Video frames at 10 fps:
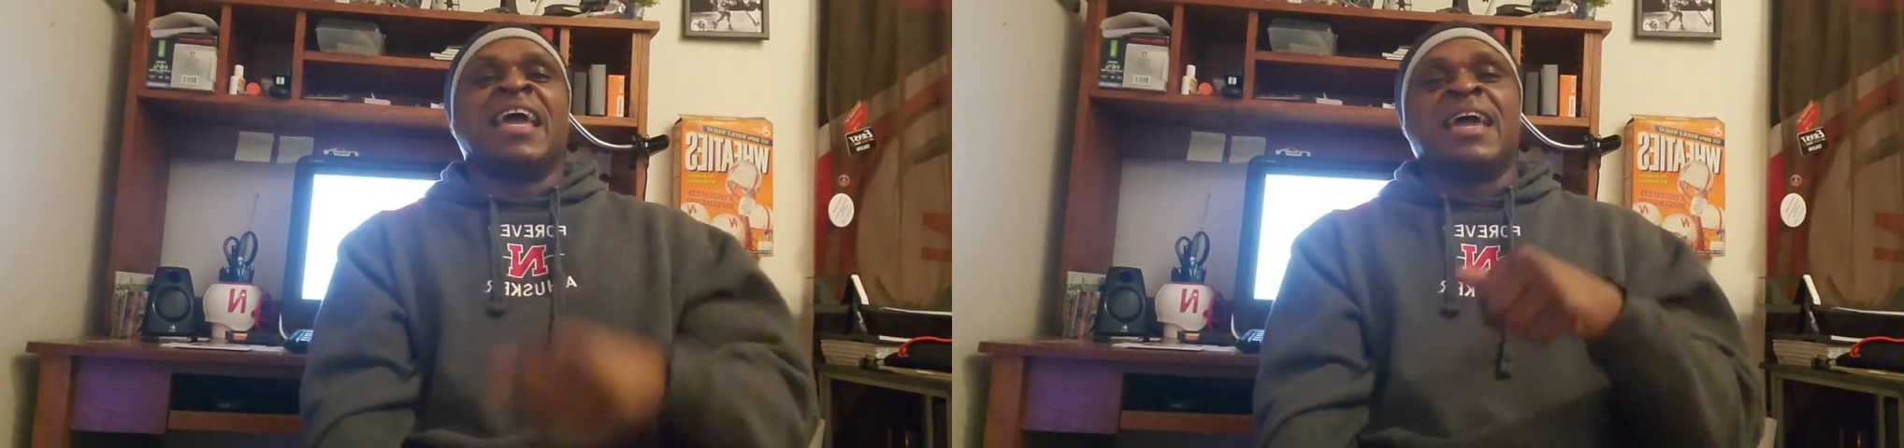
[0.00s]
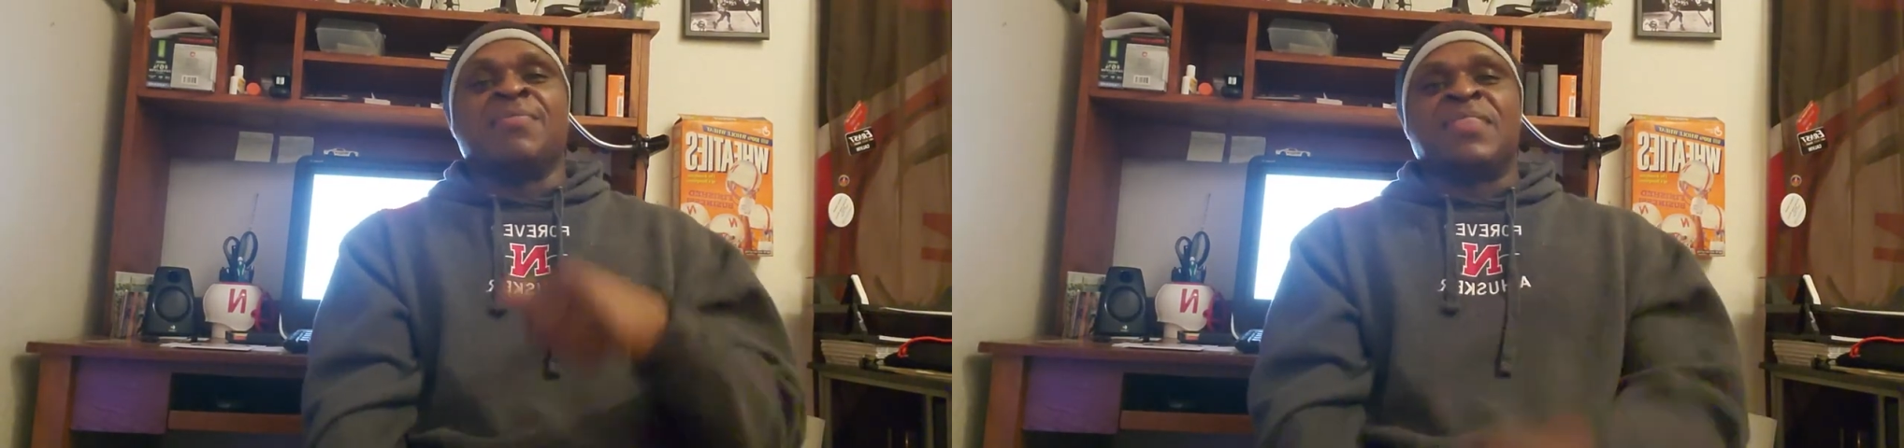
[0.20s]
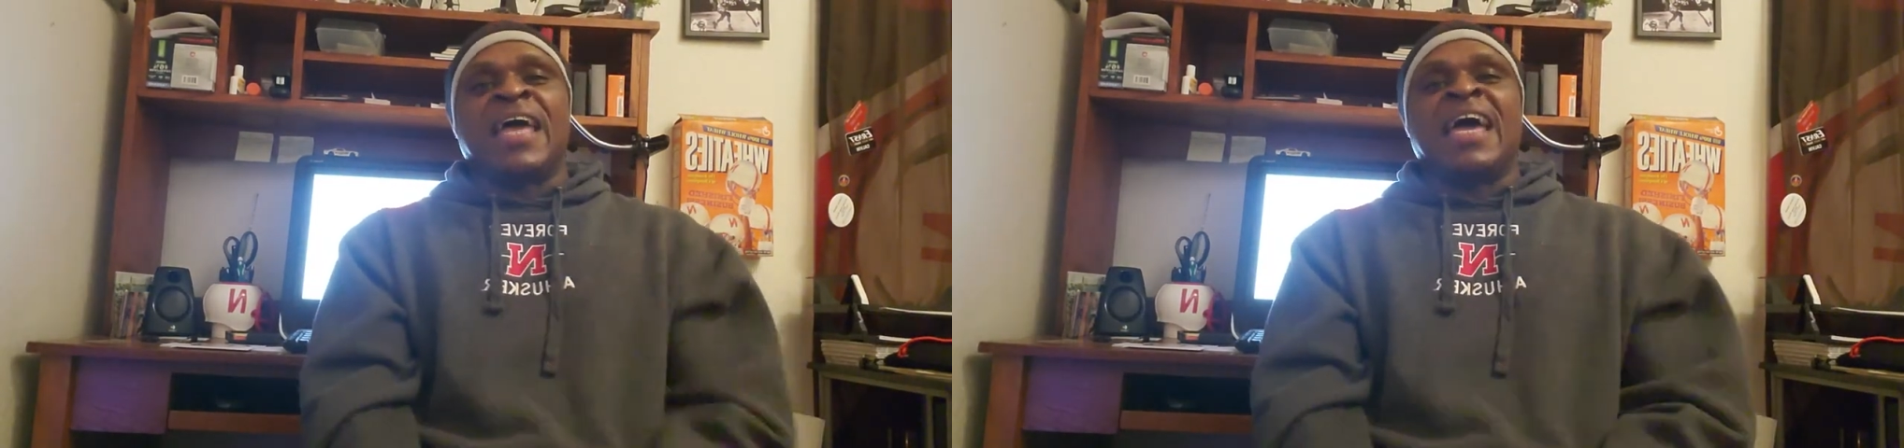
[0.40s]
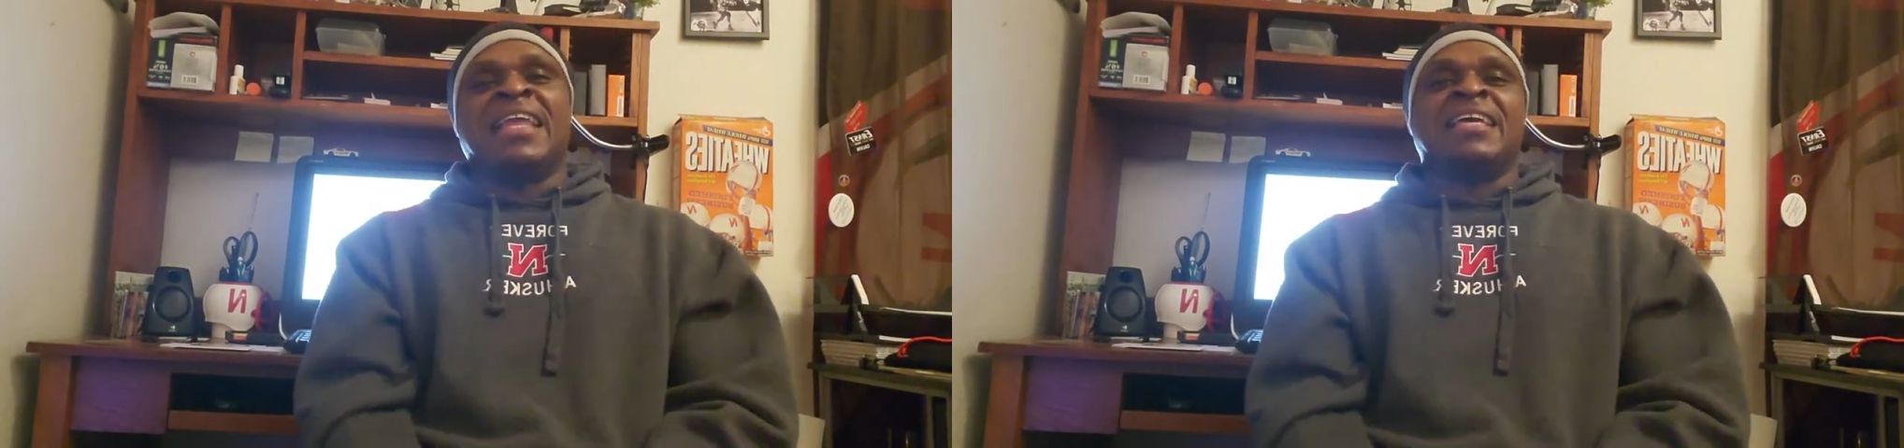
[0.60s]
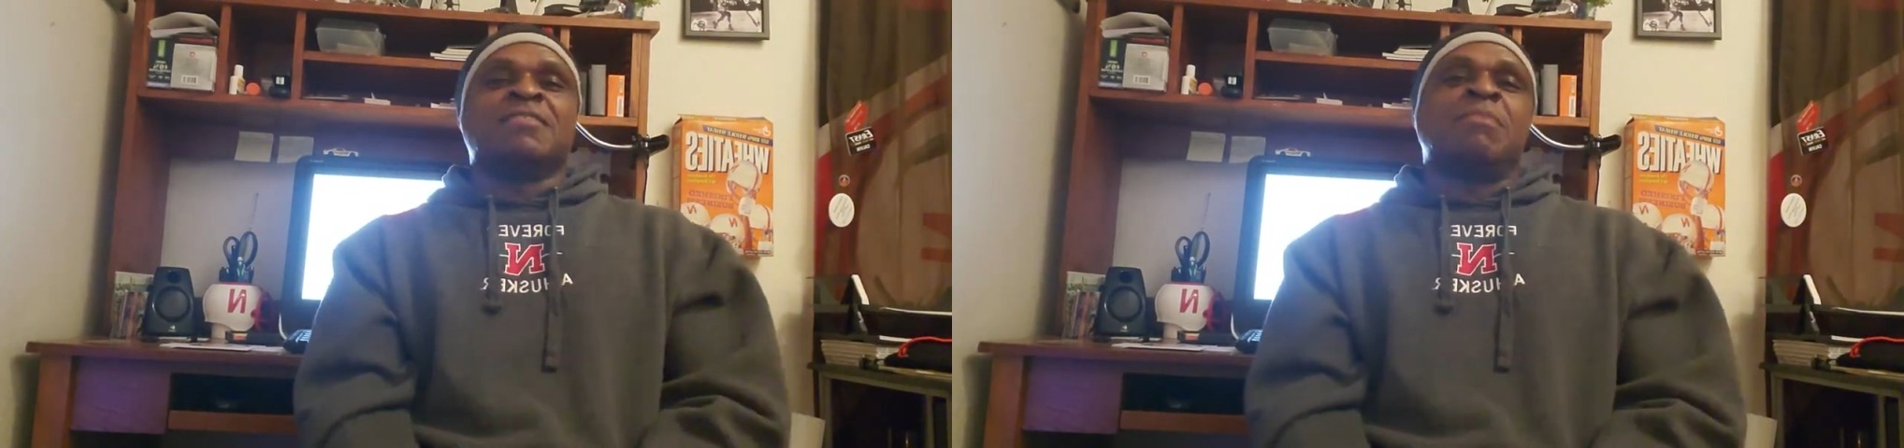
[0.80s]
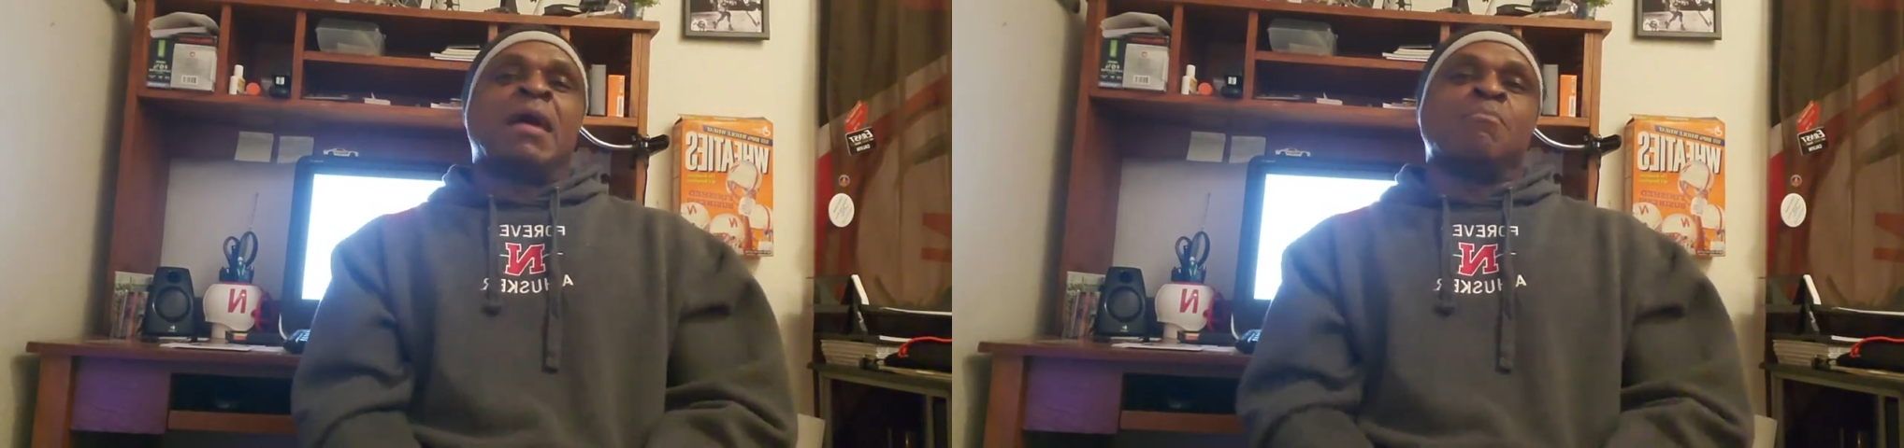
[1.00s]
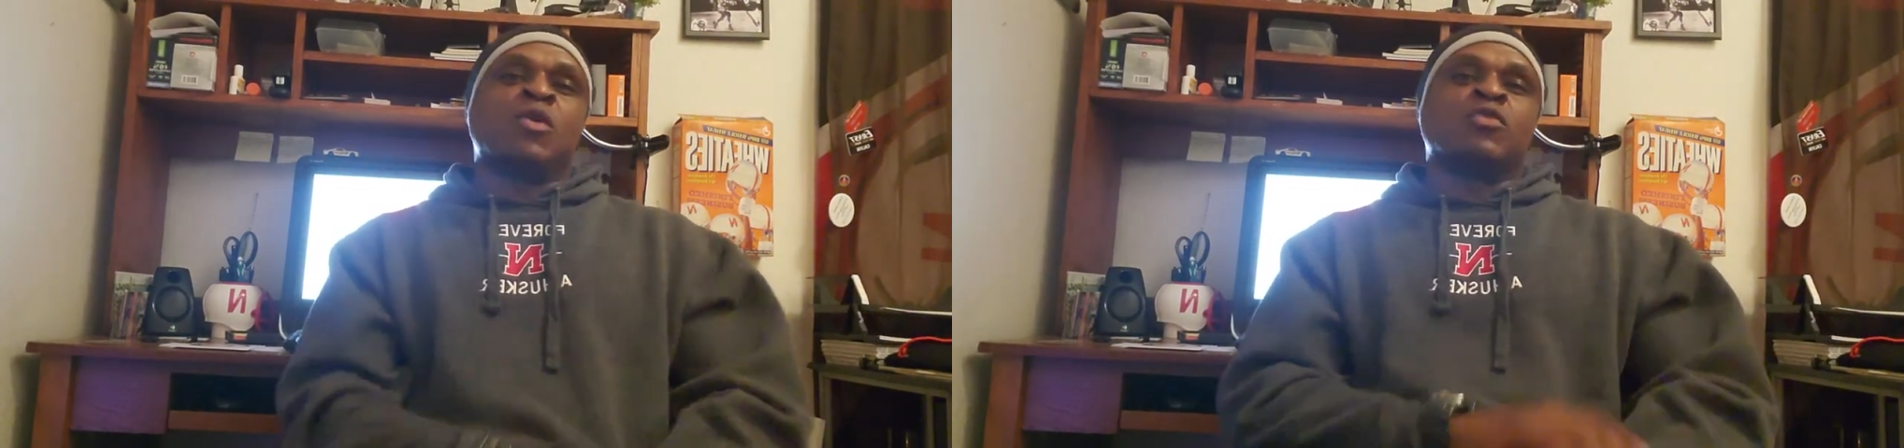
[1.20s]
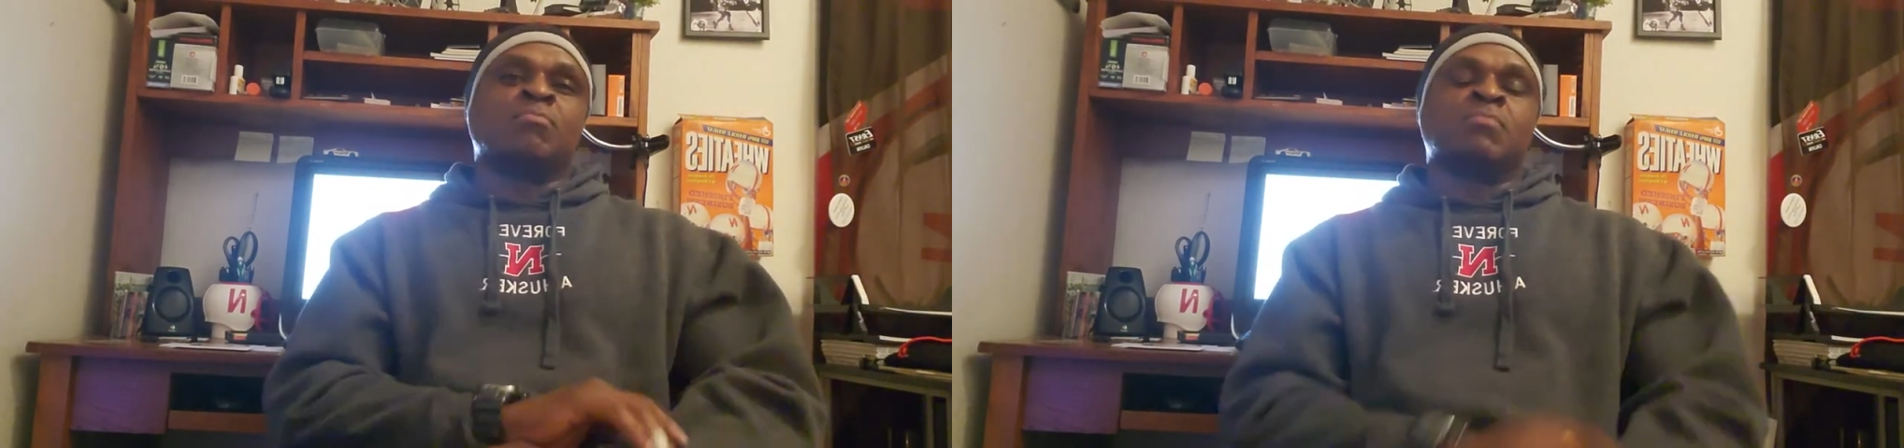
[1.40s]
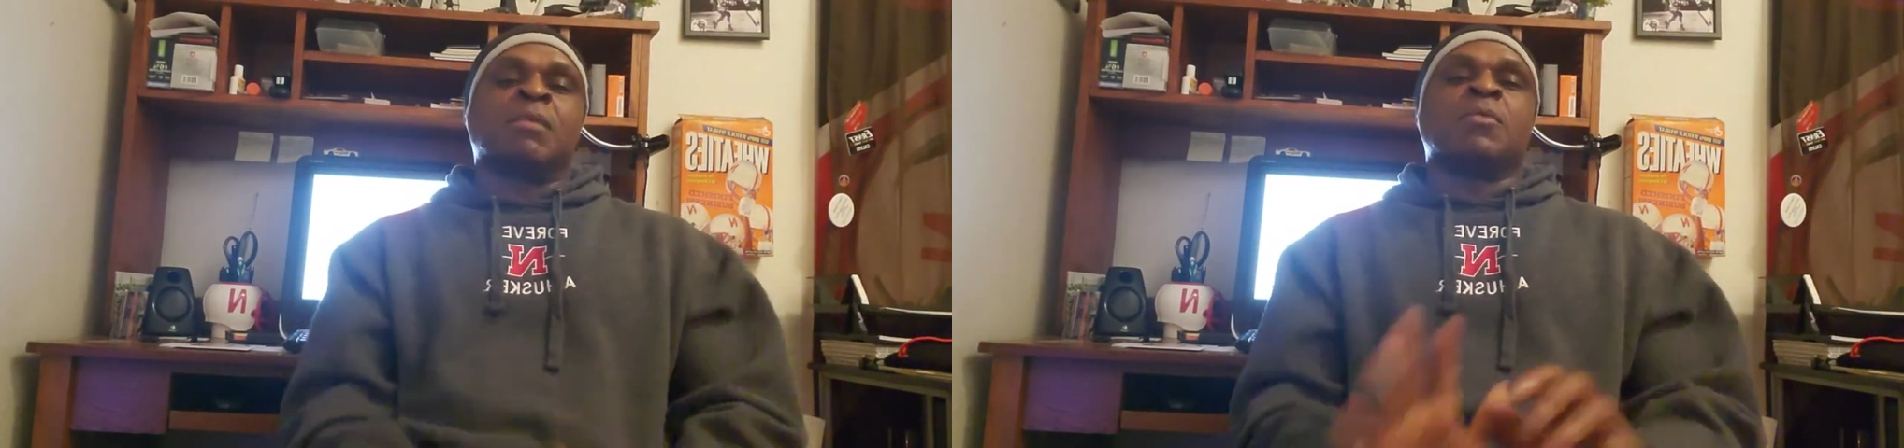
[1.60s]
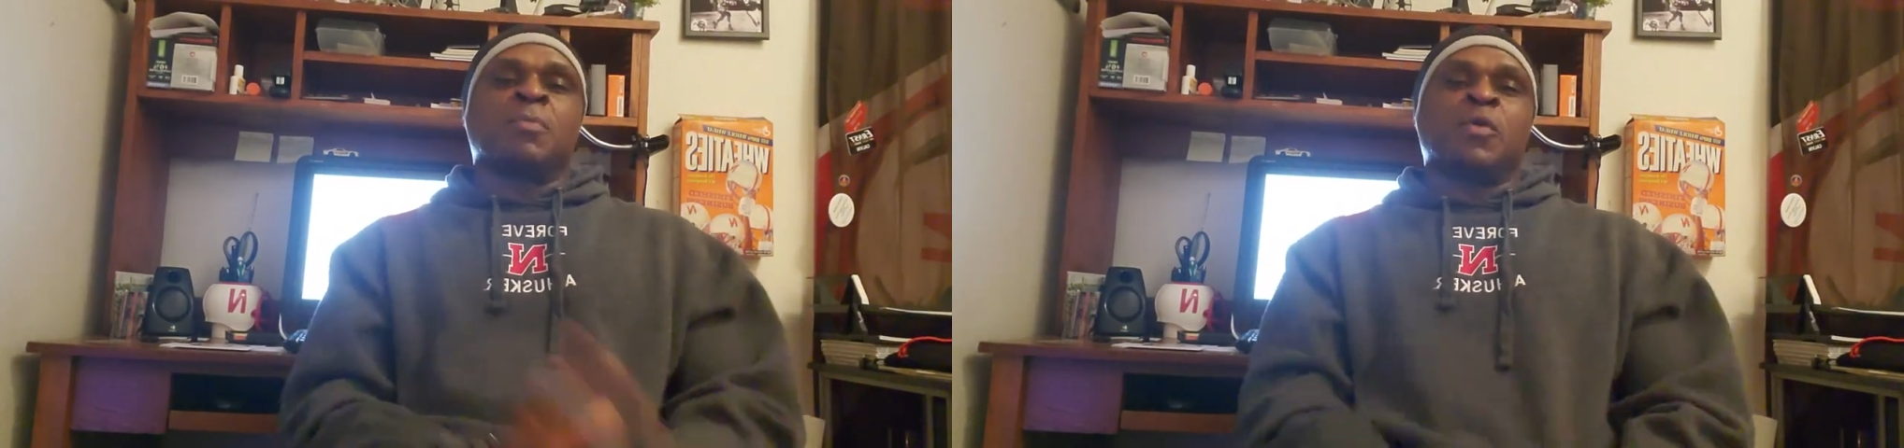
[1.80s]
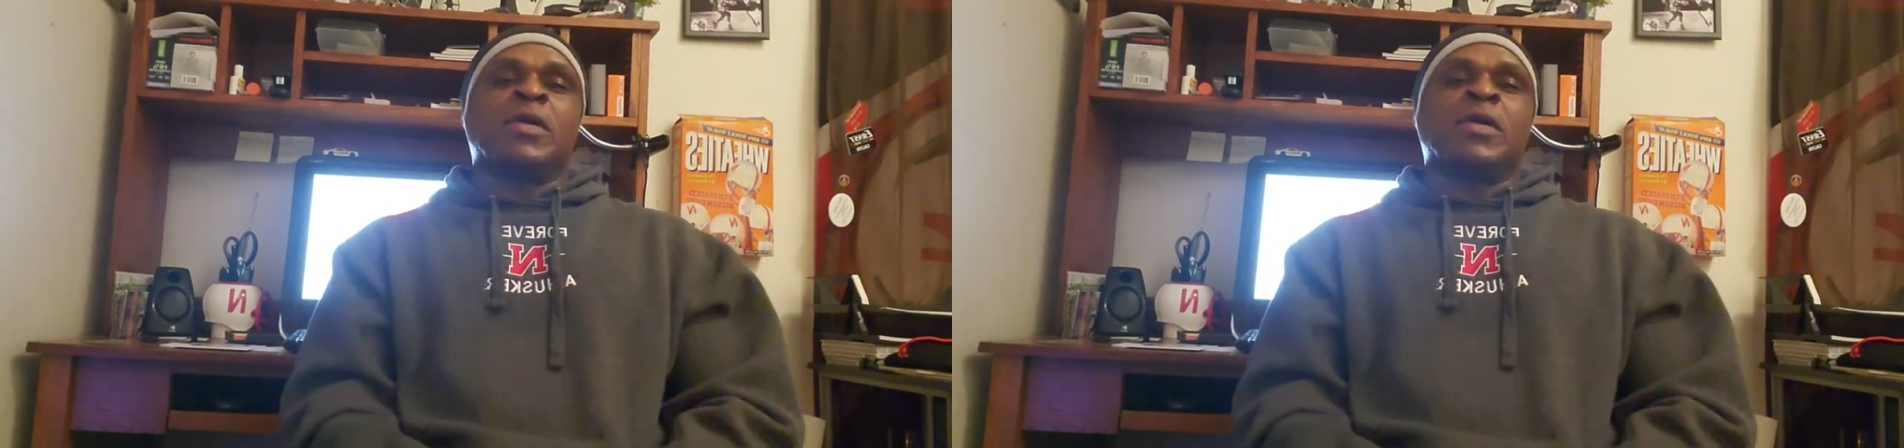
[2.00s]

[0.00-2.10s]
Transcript: And that is my most memorable